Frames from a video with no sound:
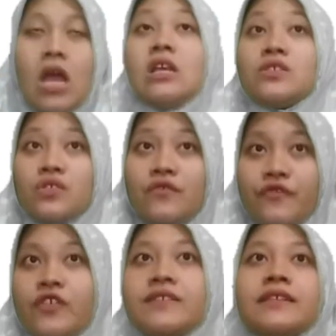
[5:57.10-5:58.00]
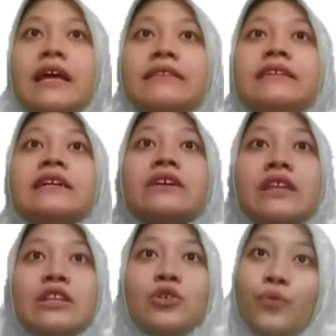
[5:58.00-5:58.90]
So the first, the
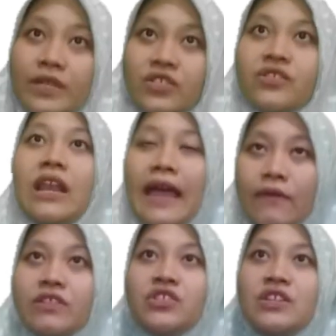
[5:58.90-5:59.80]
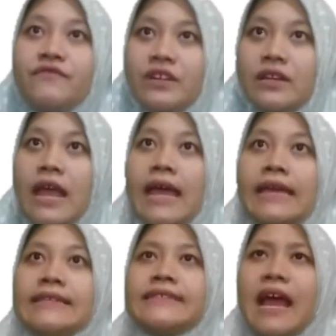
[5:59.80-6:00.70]
degree to which the language event
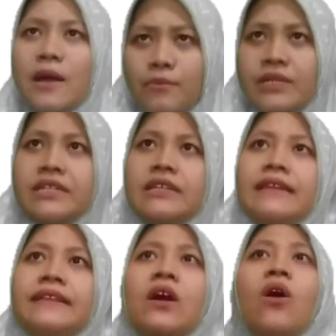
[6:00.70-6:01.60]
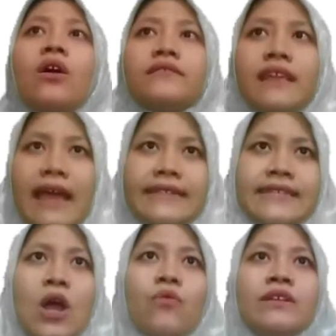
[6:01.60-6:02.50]
is embedded in the context
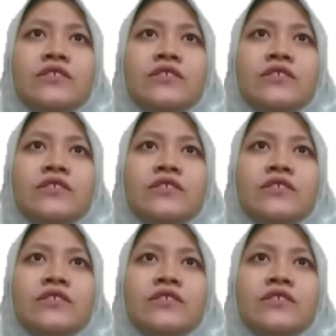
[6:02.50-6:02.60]
which